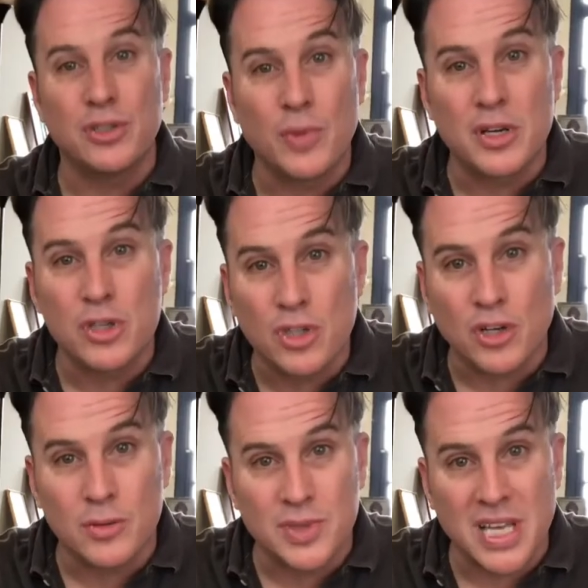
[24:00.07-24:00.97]
you what your
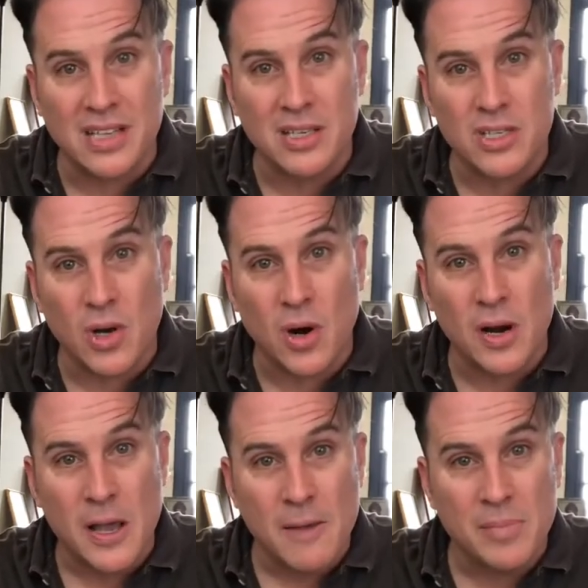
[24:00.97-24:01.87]
circumstances
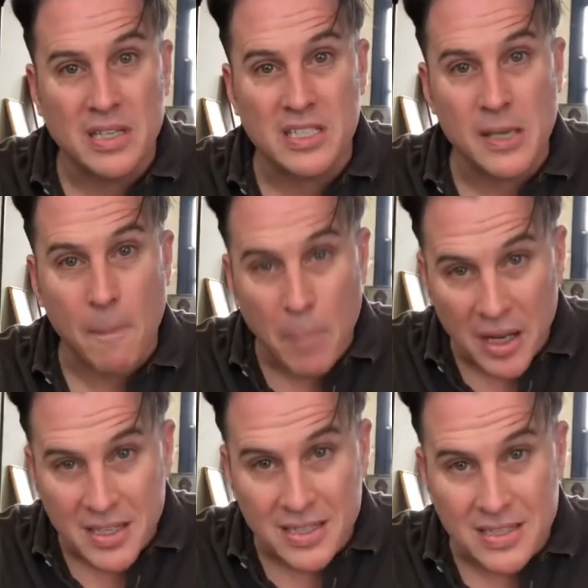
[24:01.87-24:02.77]
are, because the
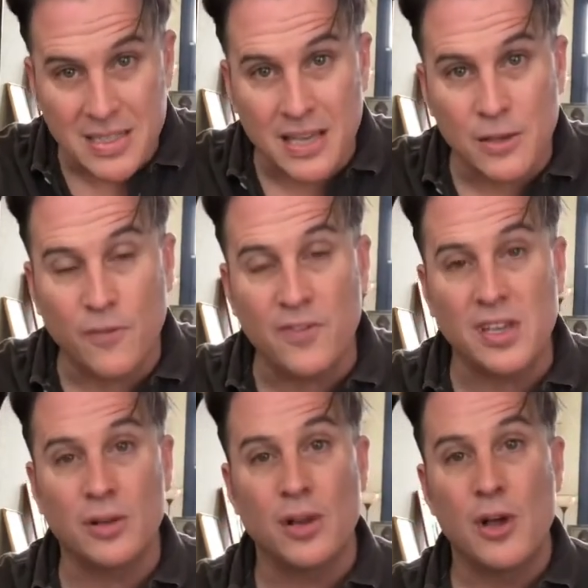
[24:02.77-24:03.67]
abundance that you
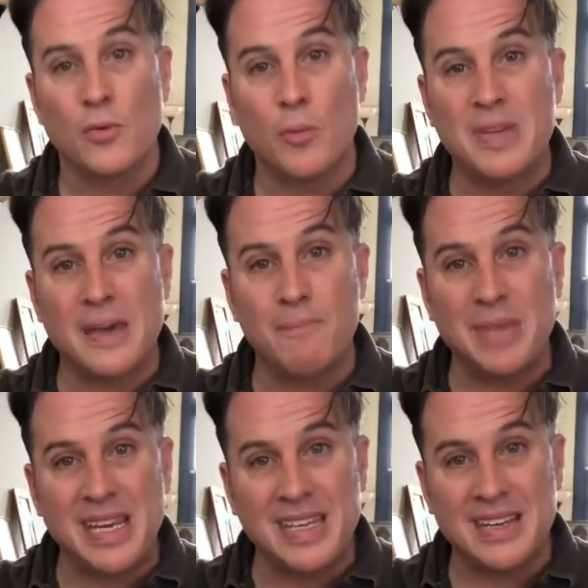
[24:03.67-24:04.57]
feel will be
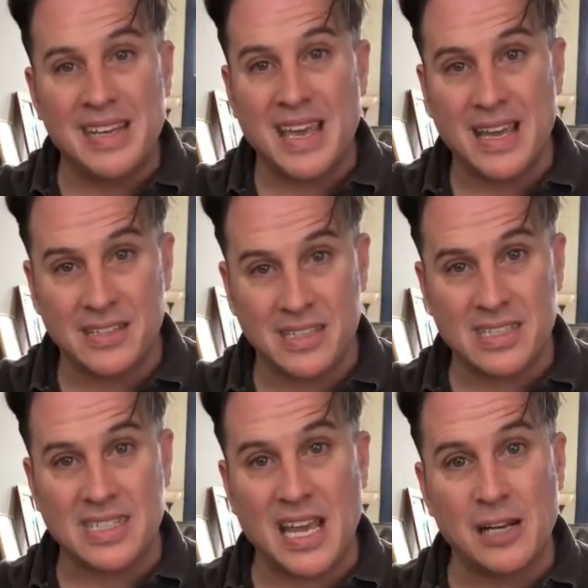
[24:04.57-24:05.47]
immediate and
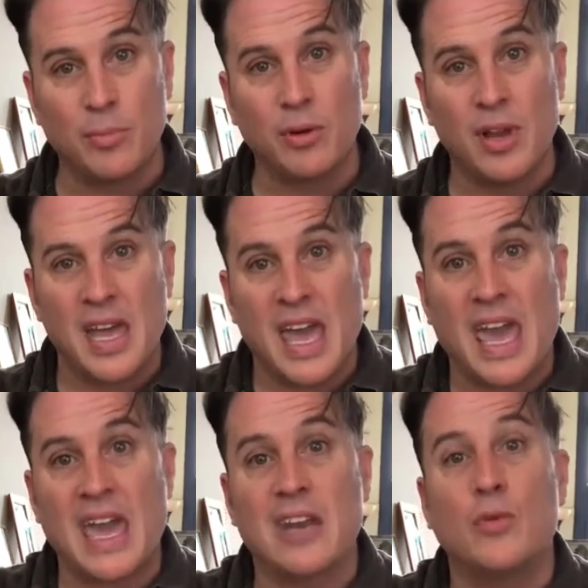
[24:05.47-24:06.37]
sustainable,
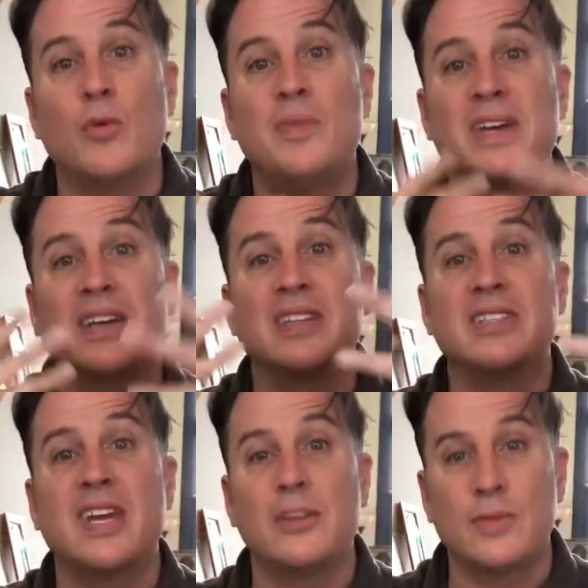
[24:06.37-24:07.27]
and it will be a
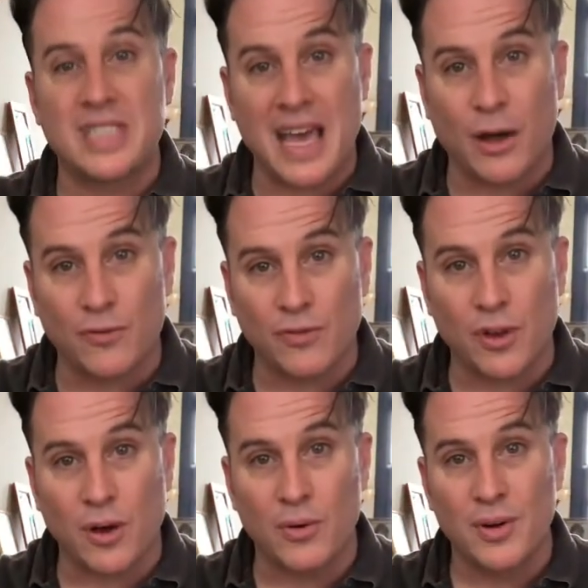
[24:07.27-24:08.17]
continuous
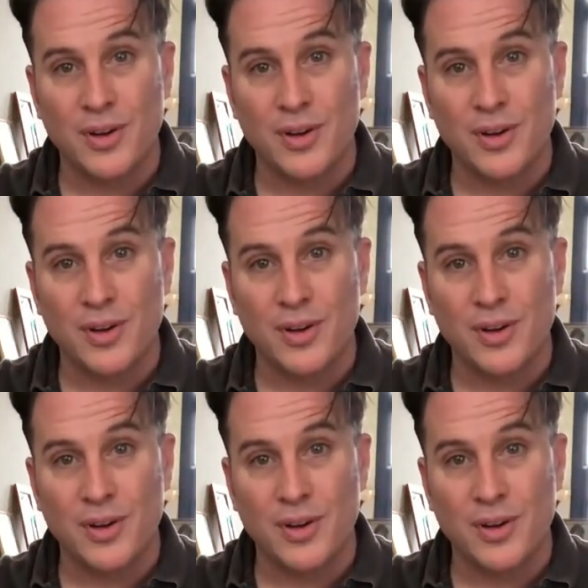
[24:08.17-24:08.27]
outflow